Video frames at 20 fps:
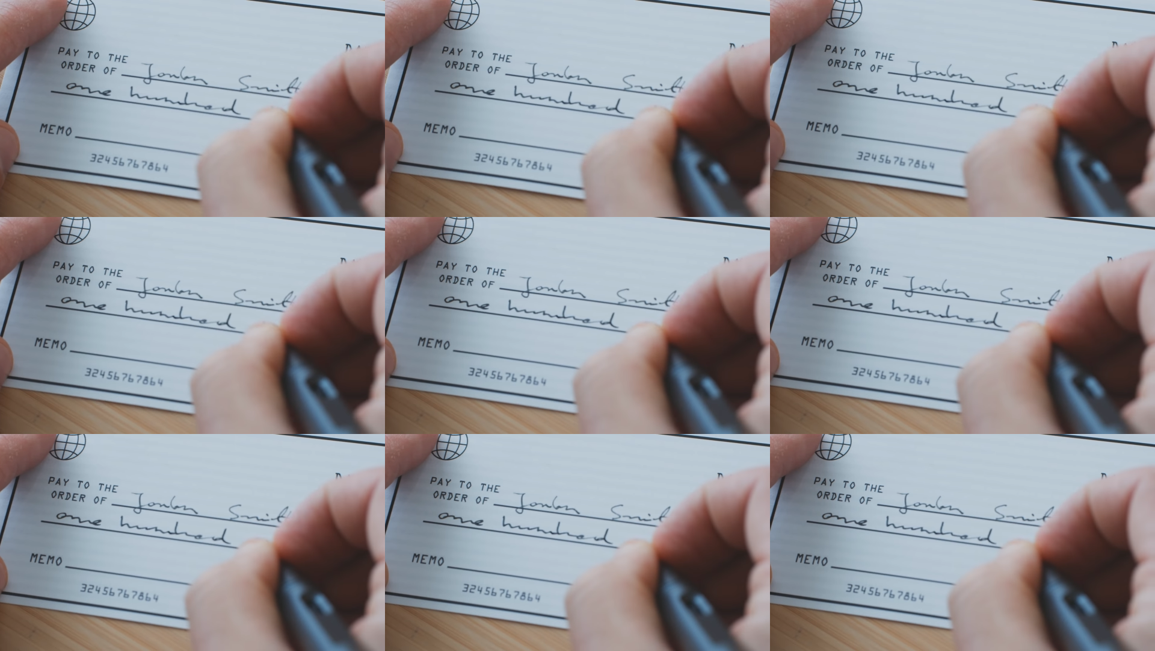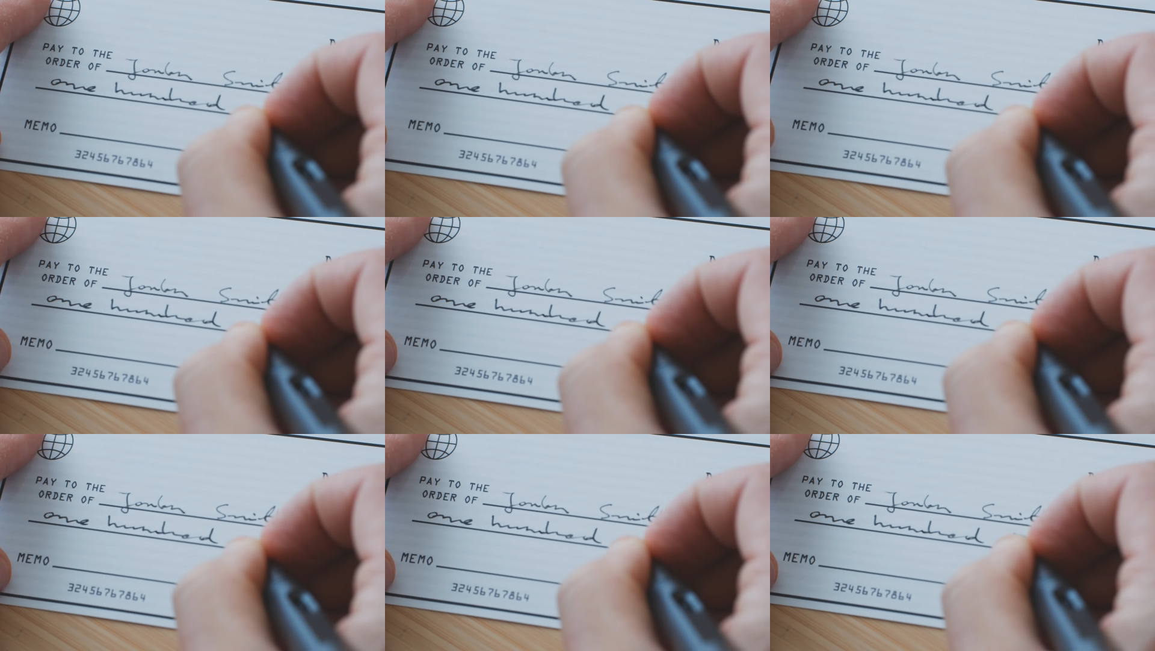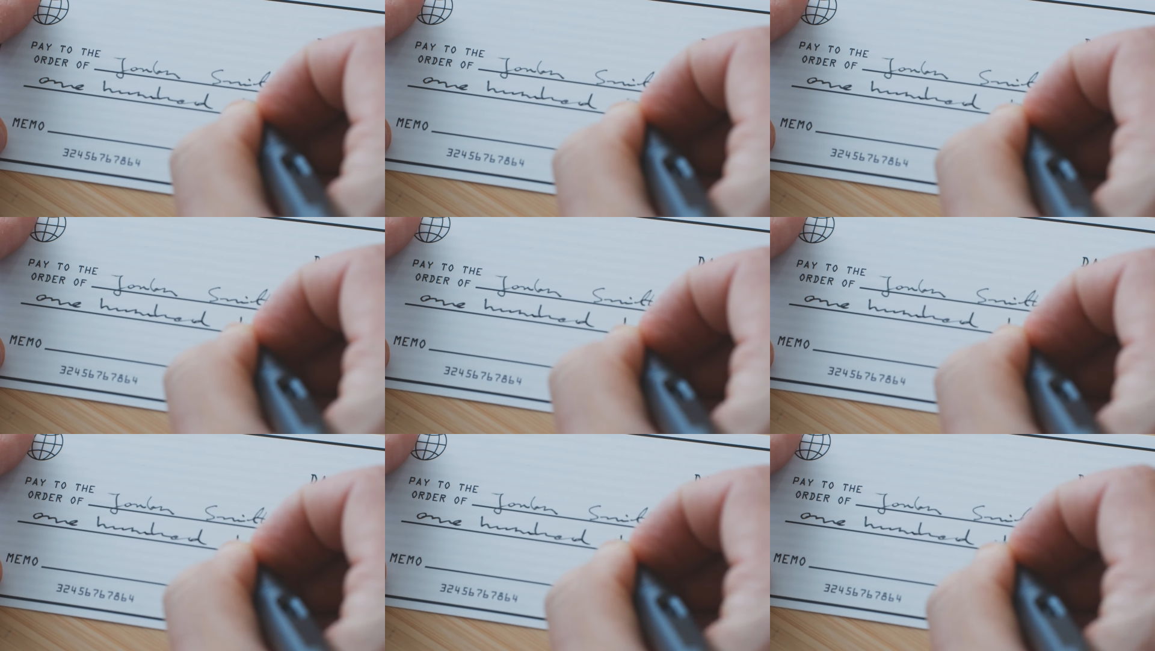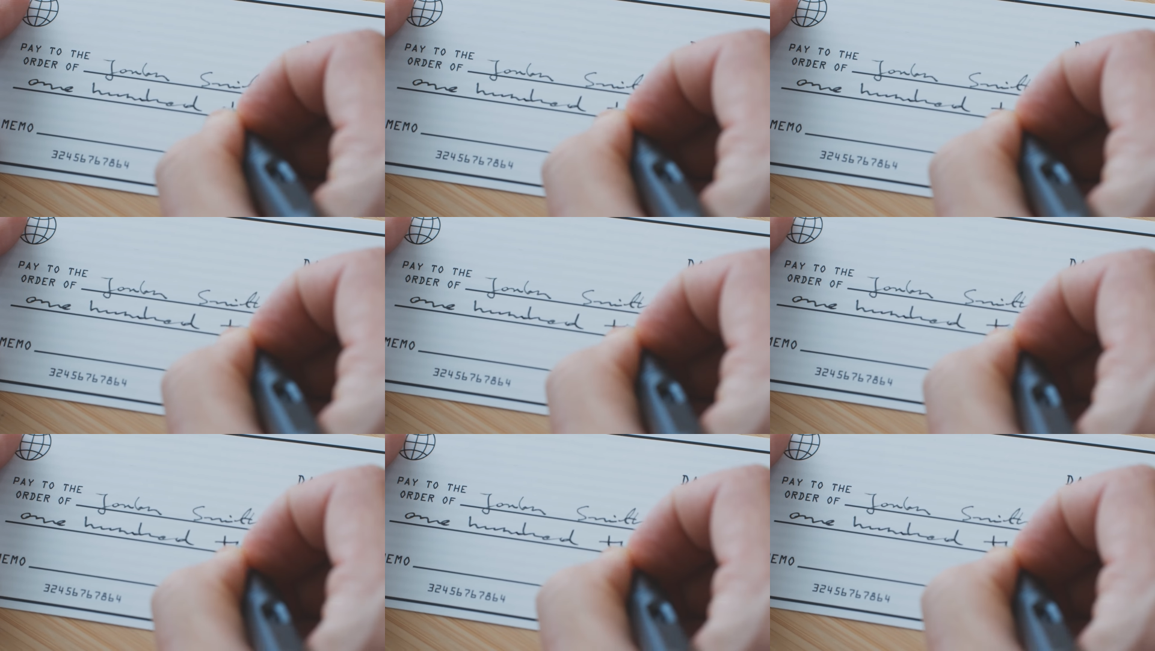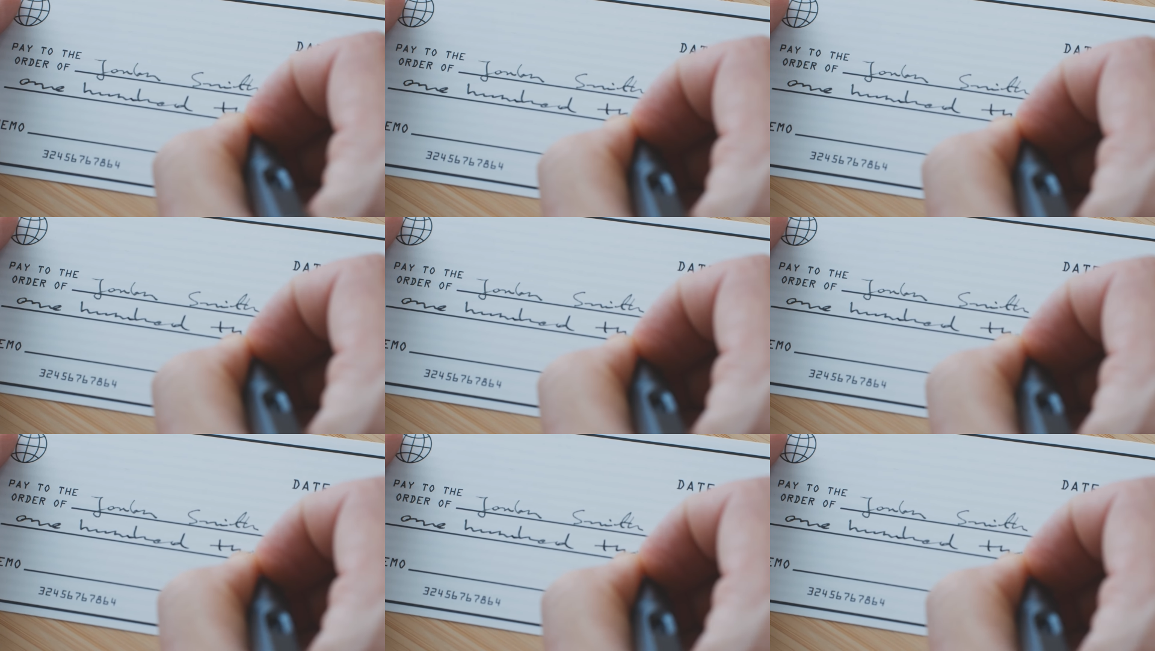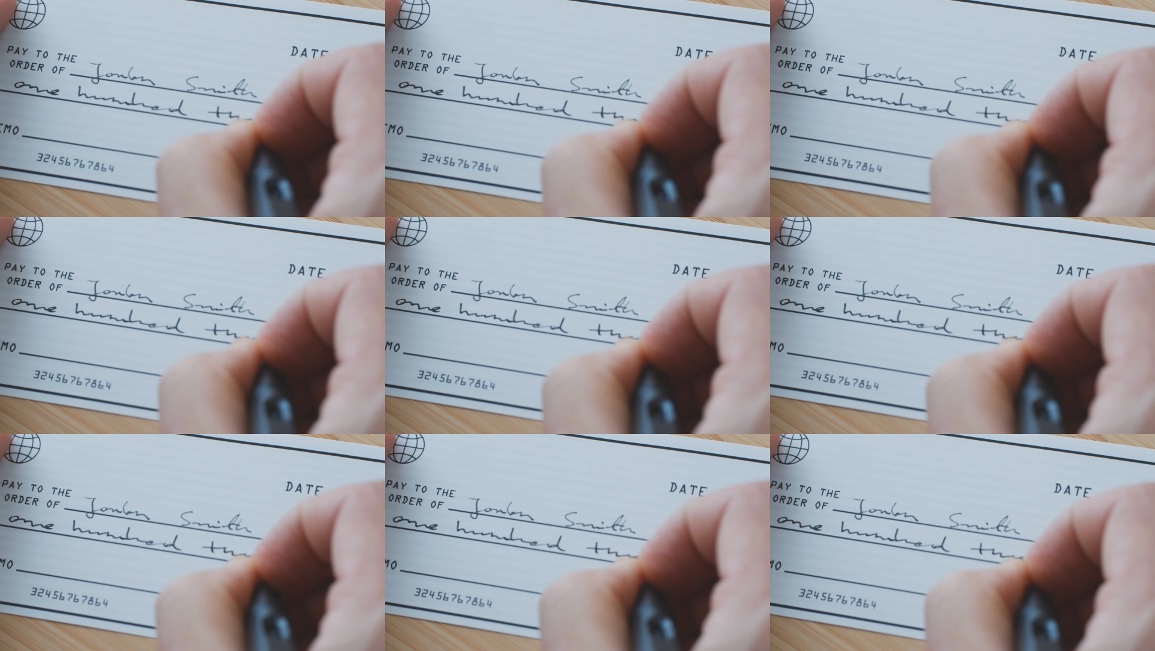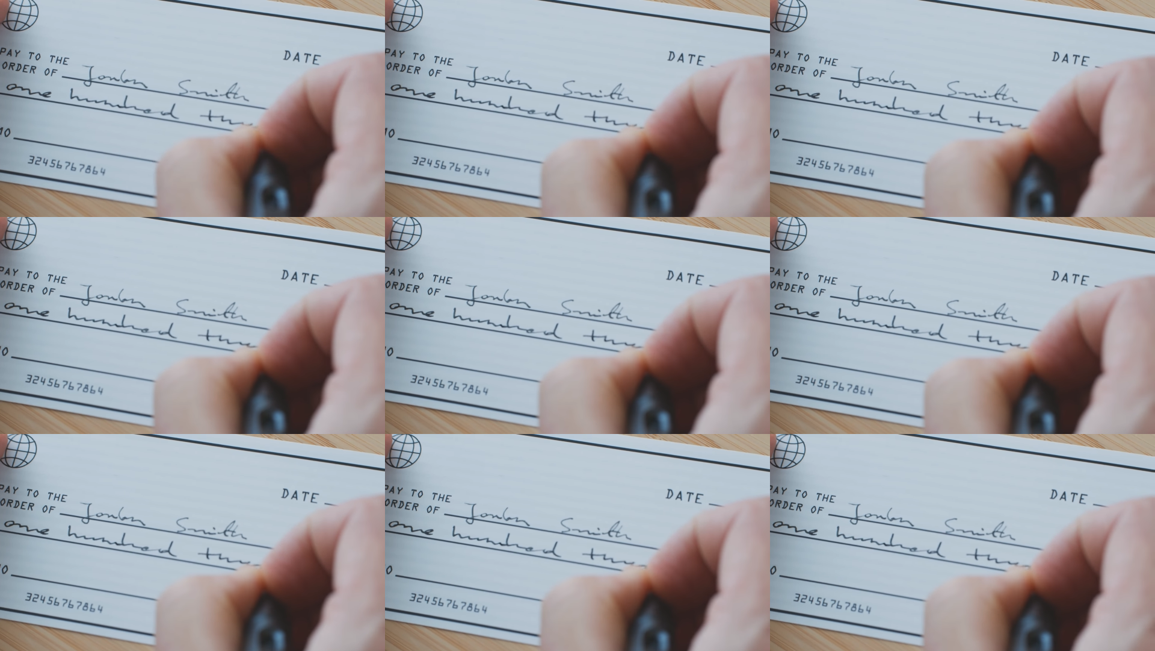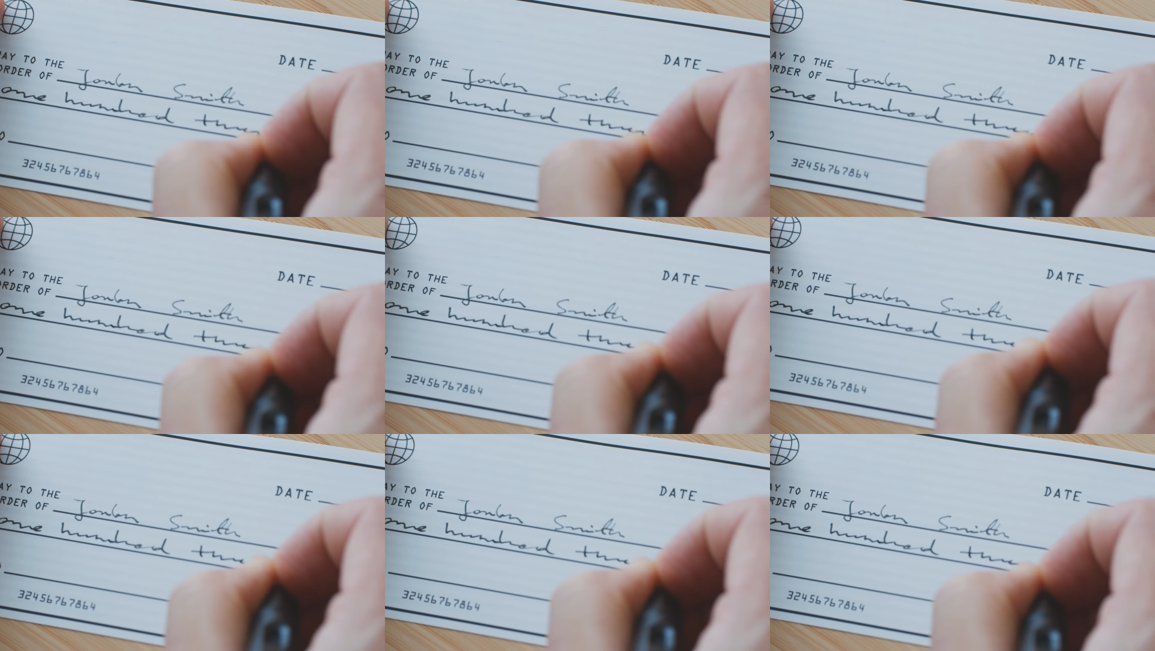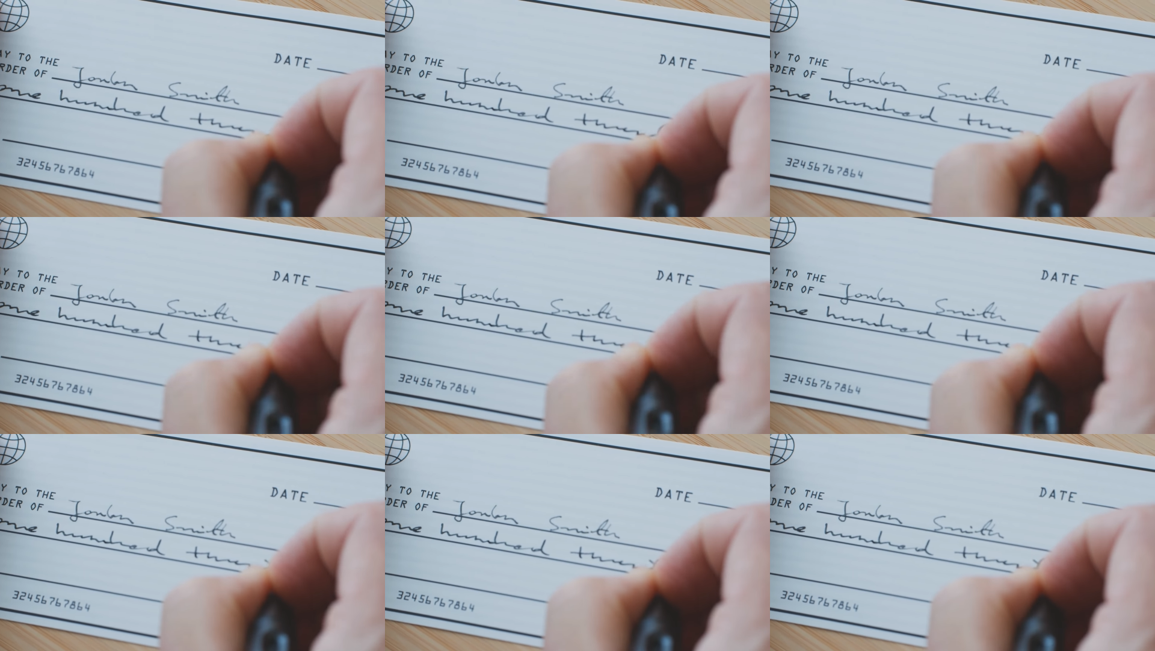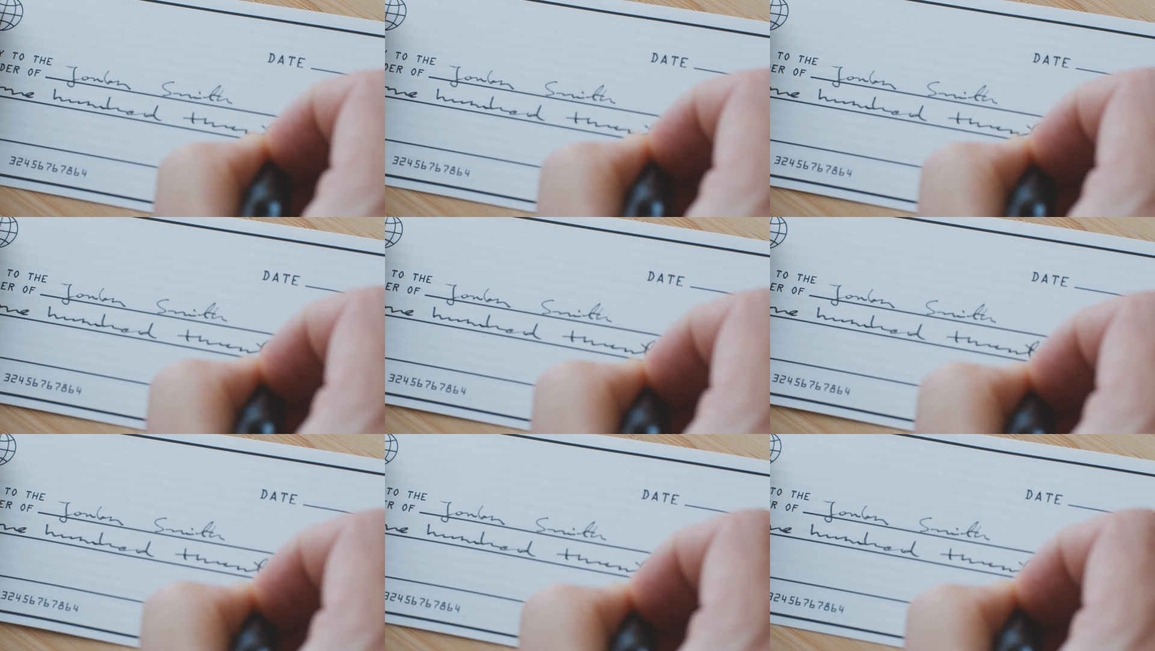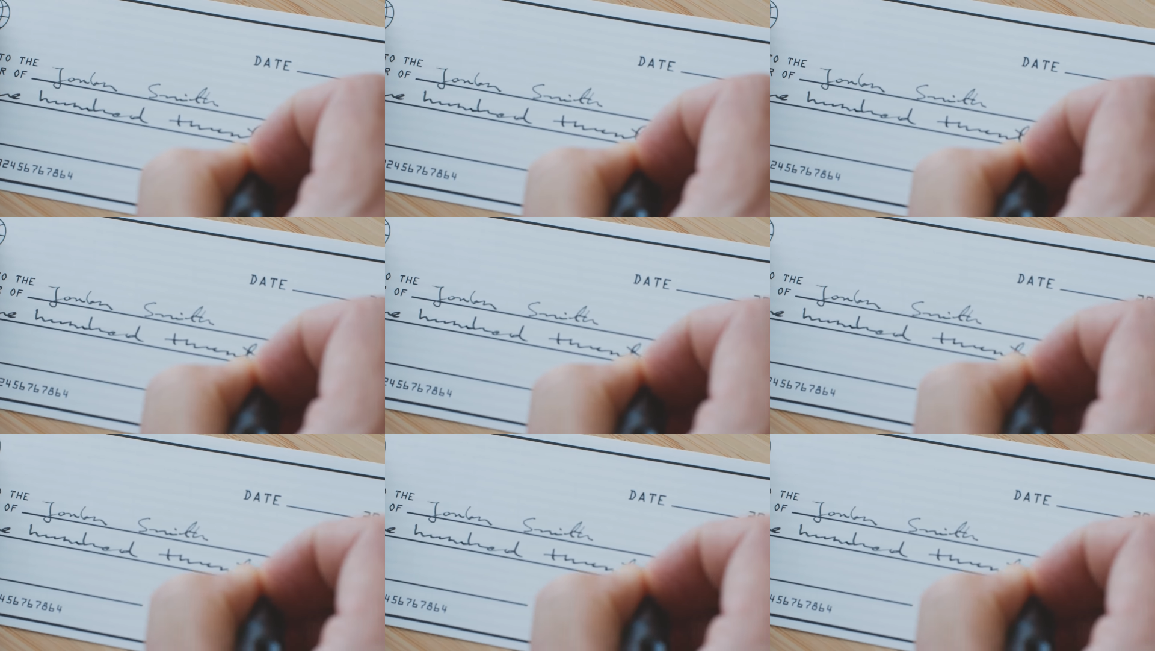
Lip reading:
Nobody's mouth can be seen.